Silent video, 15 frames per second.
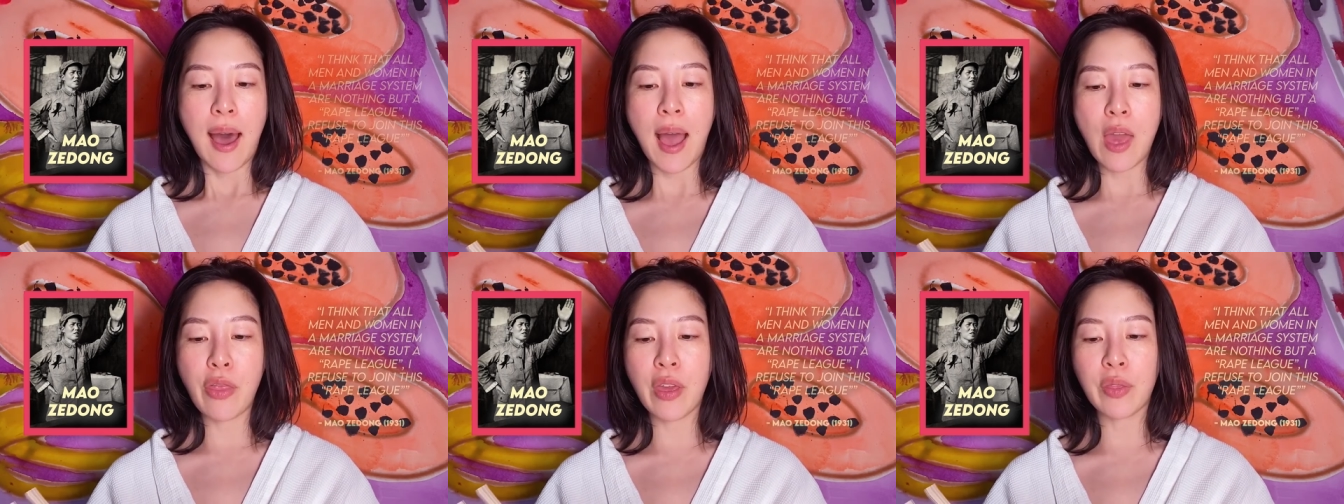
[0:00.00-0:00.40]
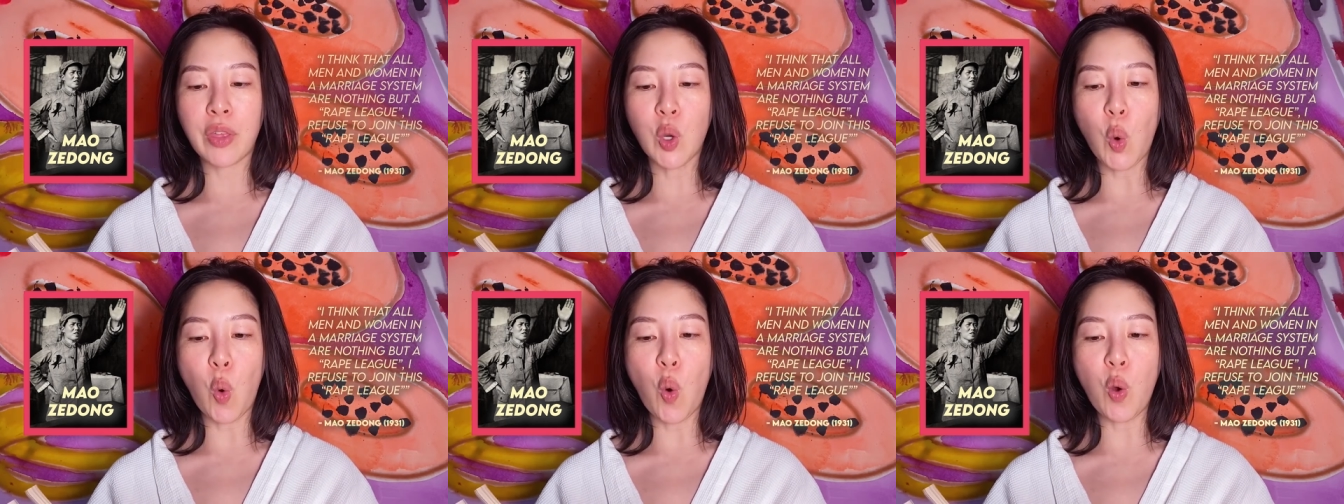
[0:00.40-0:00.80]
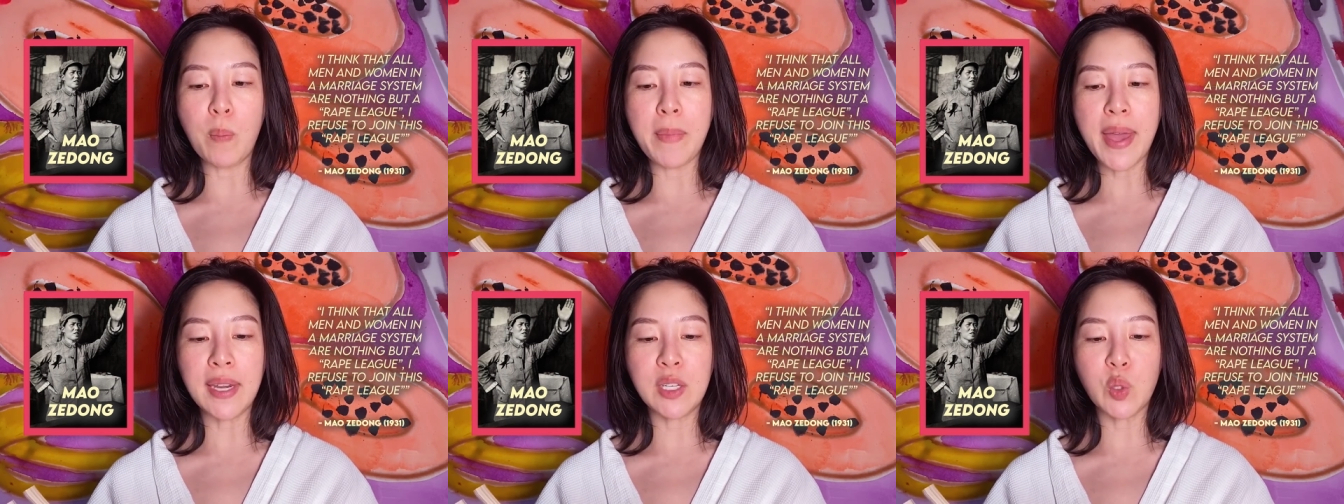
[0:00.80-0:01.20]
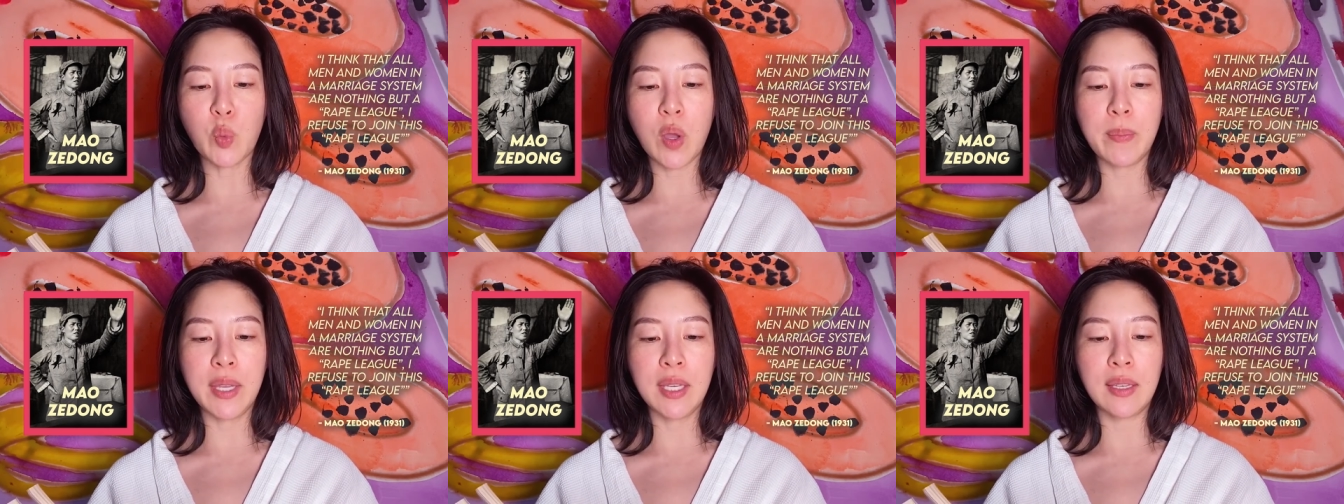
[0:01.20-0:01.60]
I think that all men
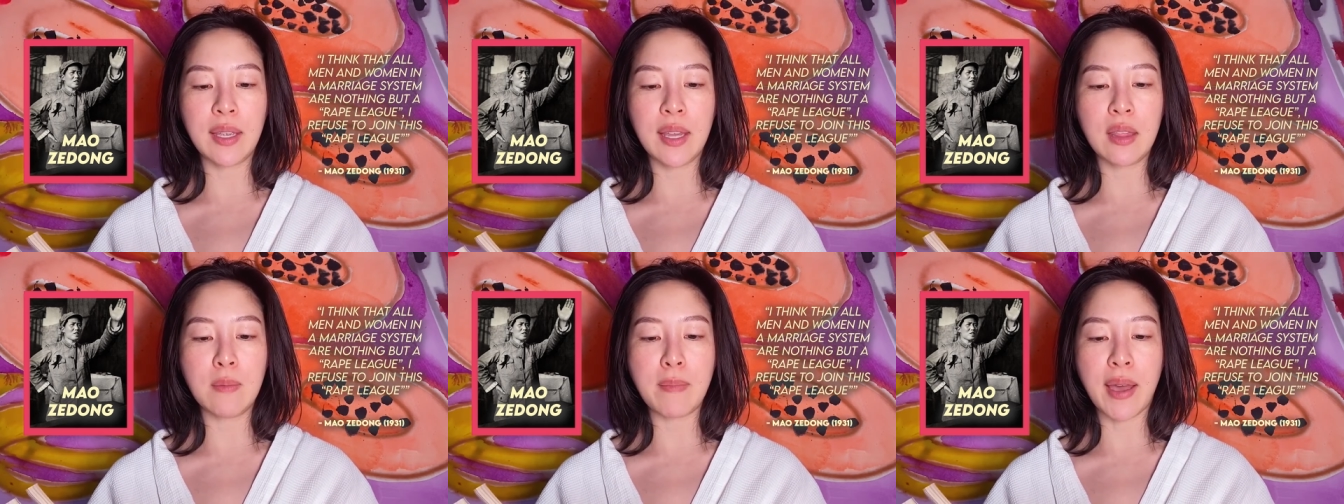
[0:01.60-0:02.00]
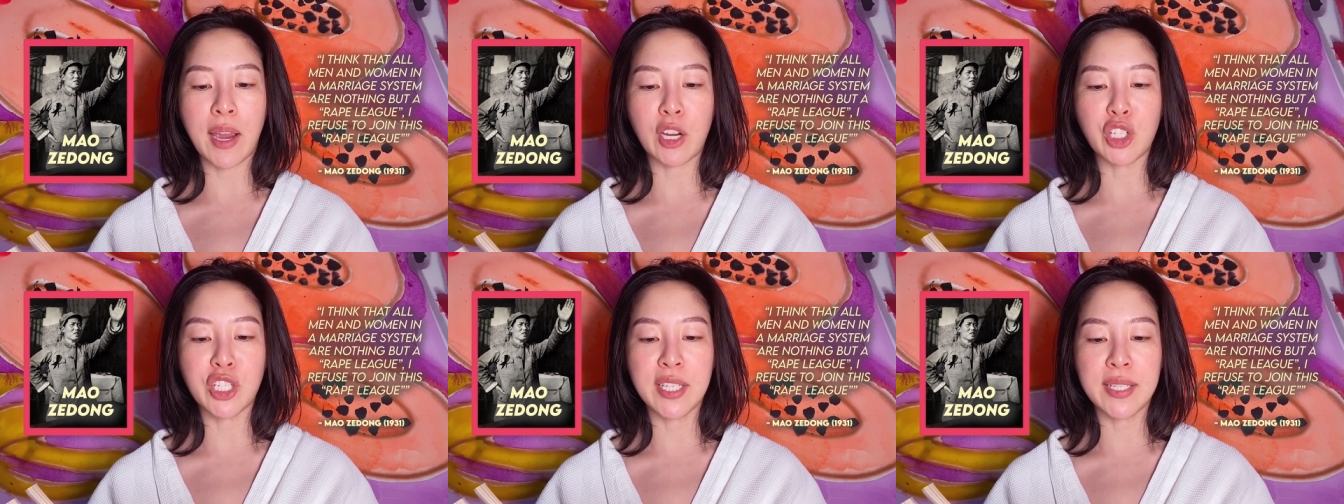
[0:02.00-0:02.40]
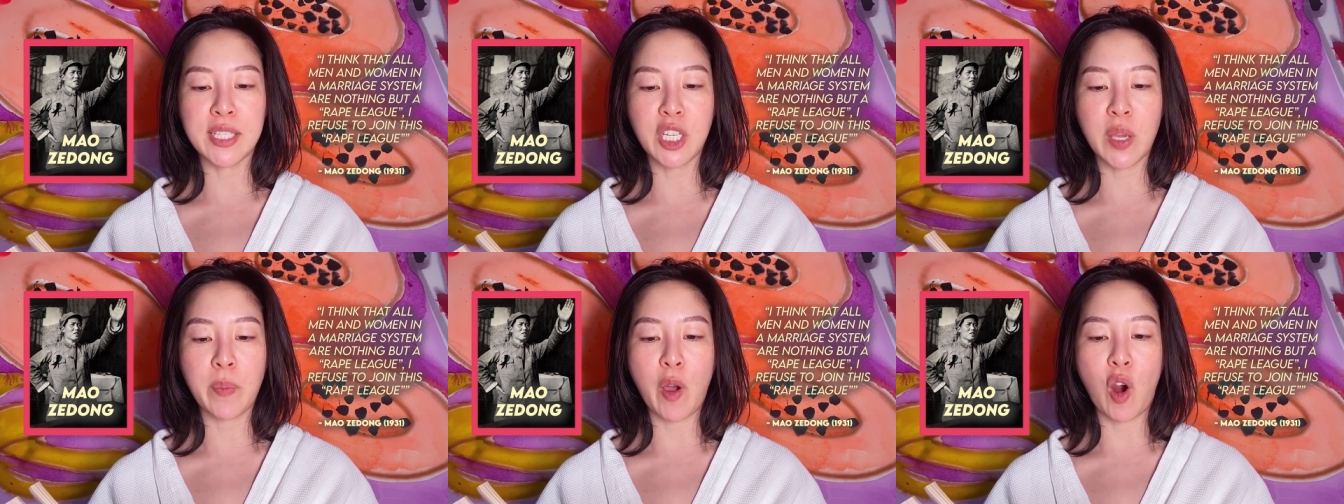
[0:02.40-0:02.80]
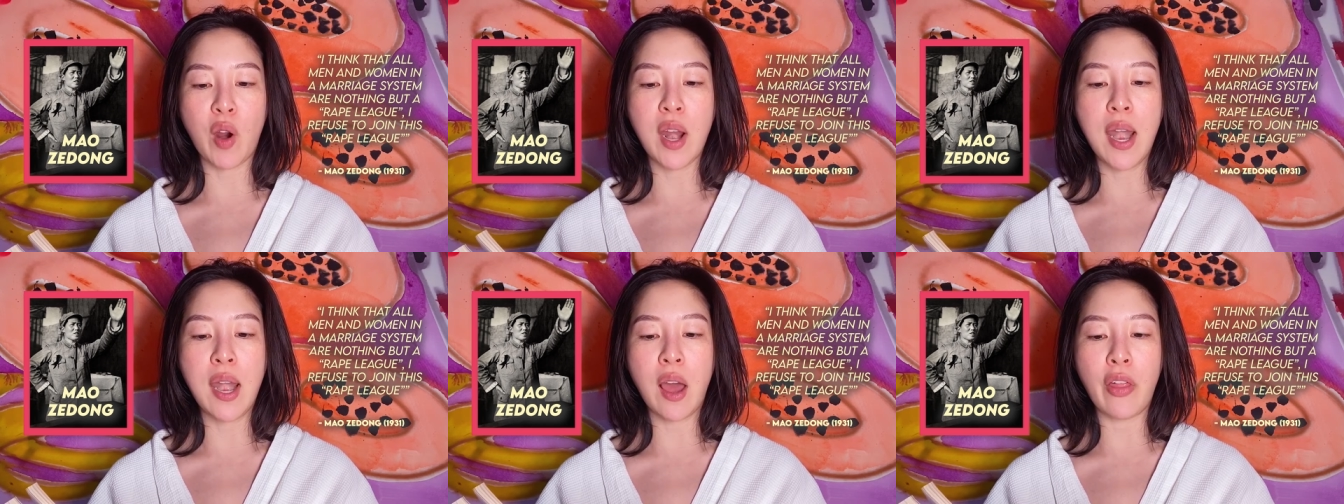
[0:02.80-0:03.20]
and women in the marriage system
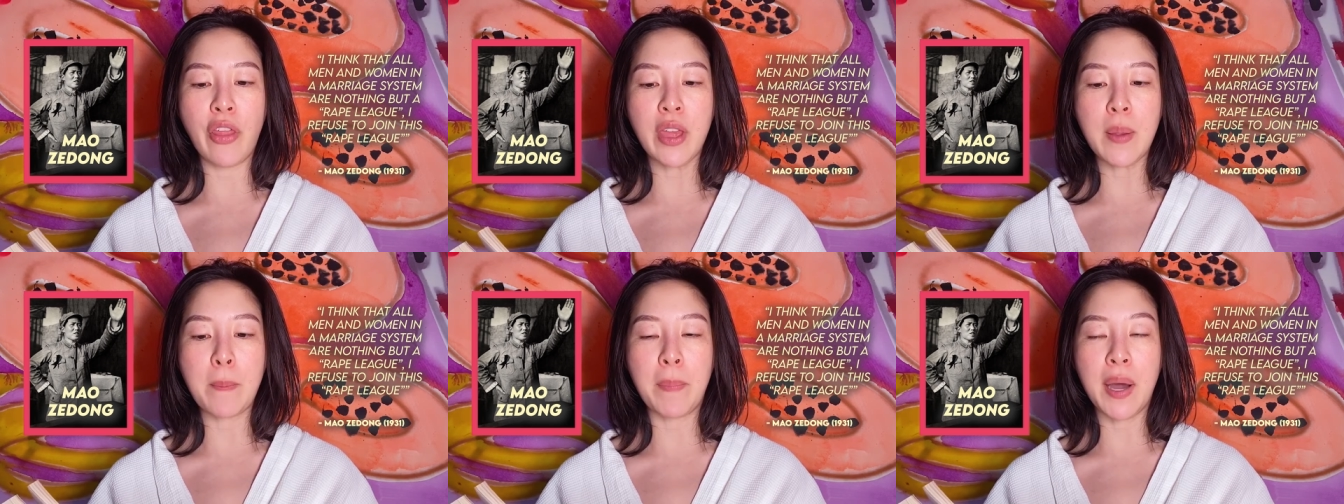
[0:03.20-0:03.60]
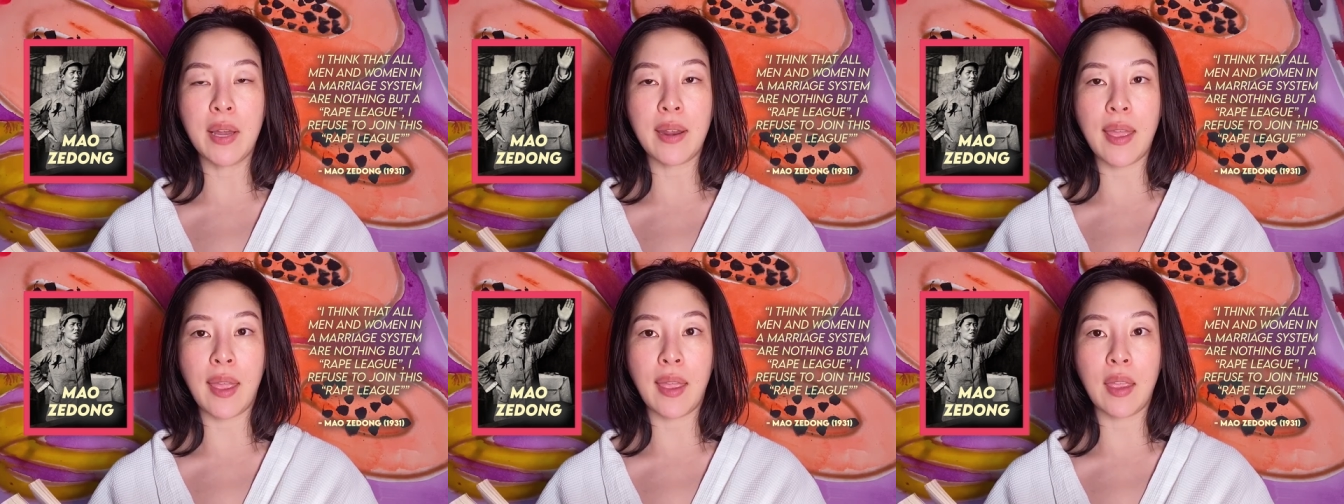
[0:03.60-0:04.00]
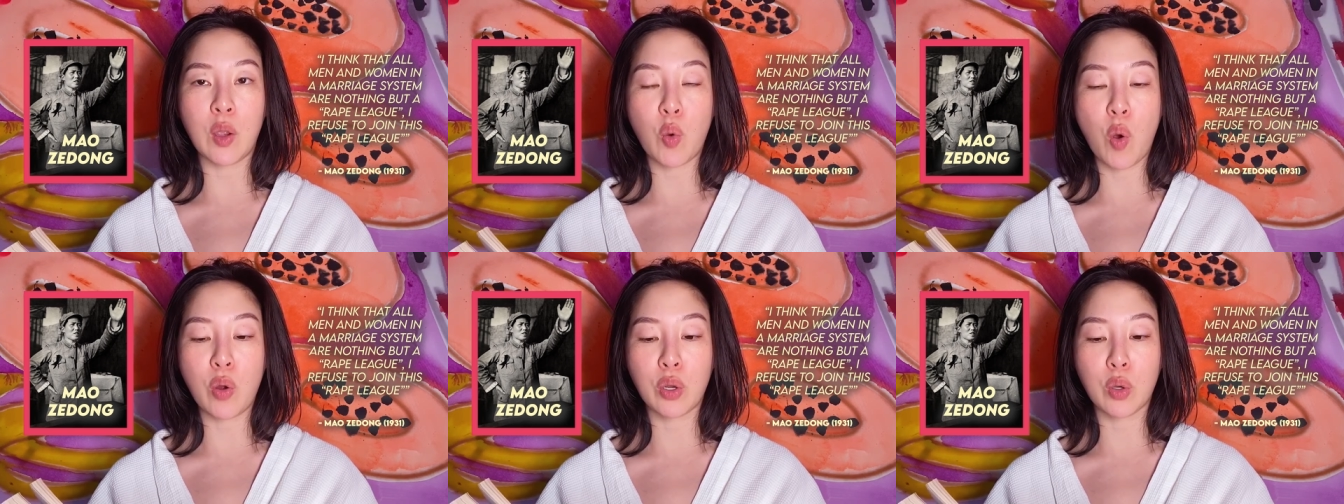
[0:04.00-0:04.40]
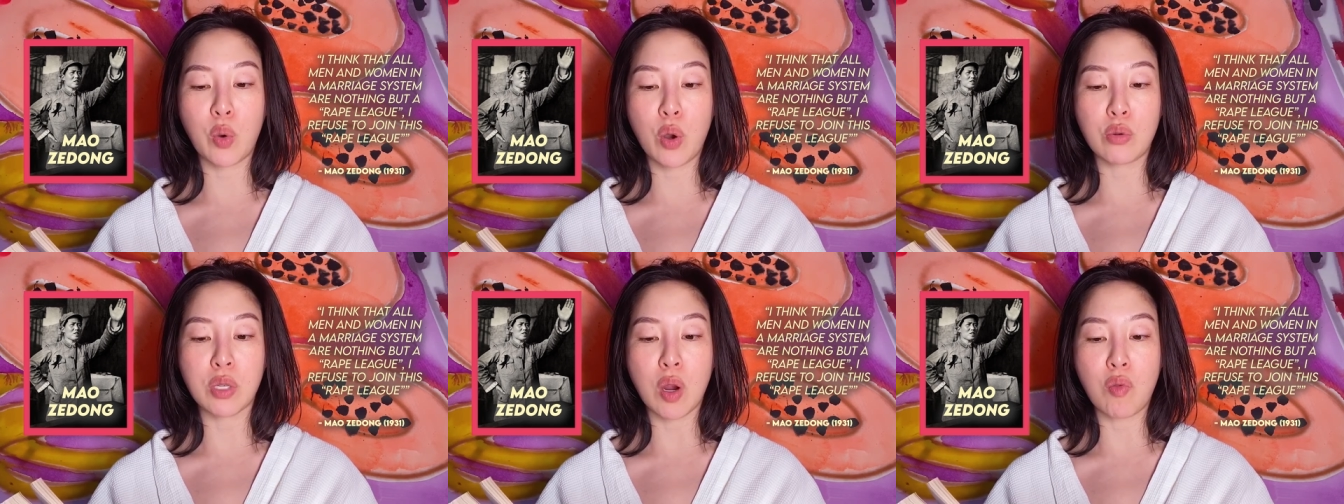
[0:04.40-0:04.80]
are in nothing but a quote
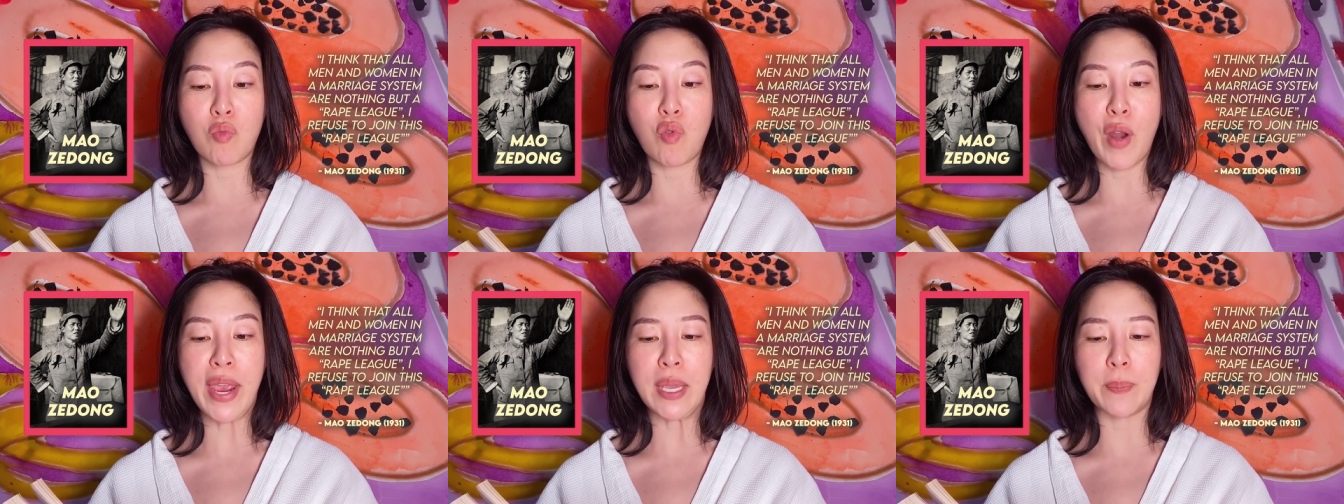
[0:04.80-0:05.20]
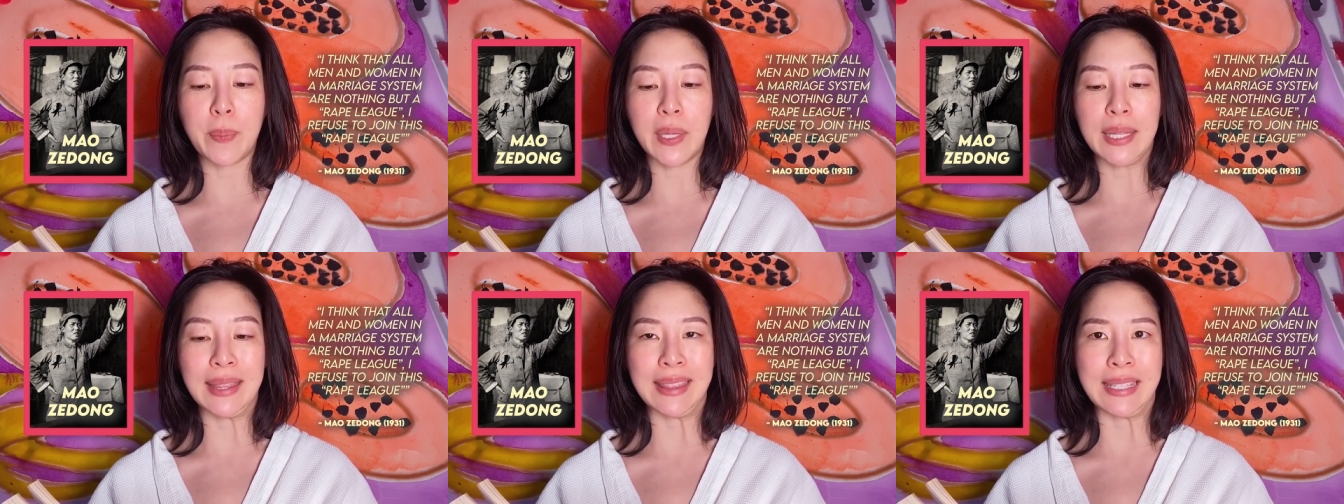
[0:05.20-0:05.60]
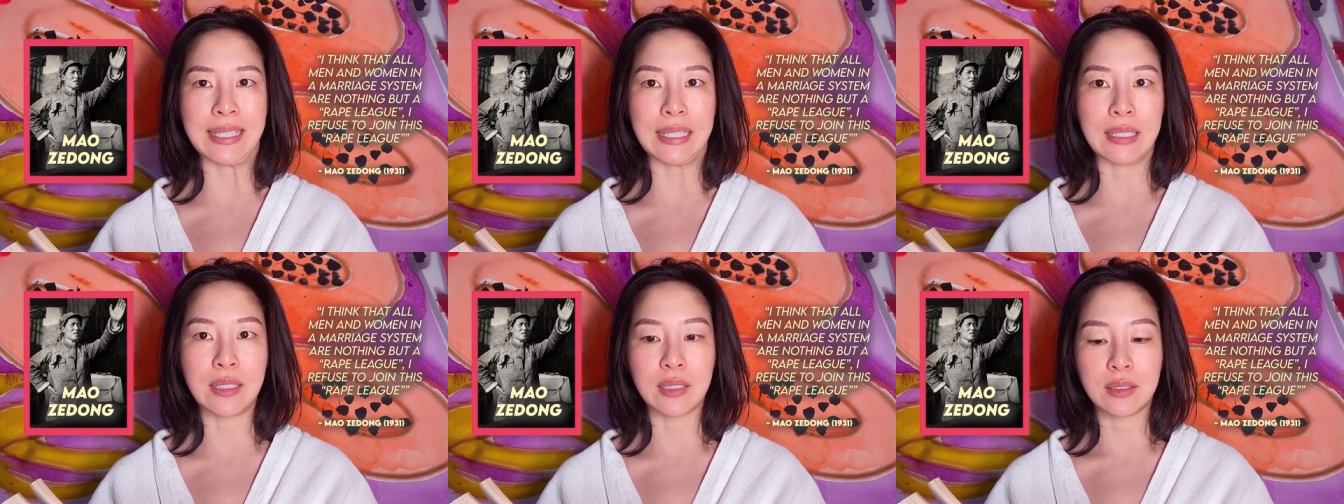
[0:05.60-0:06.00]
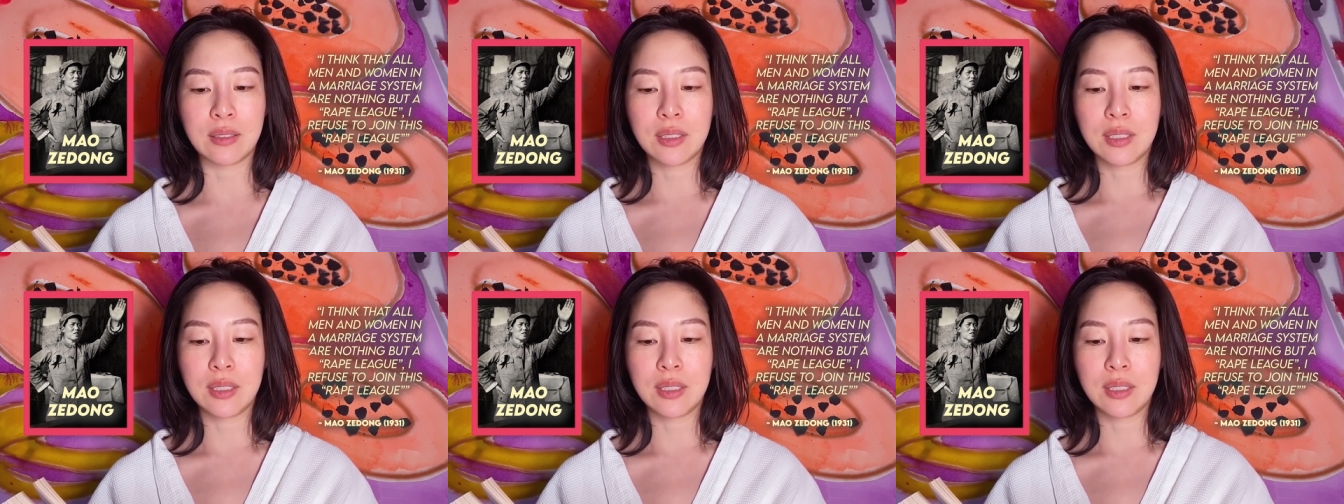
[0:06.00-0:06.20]
unquote rape league.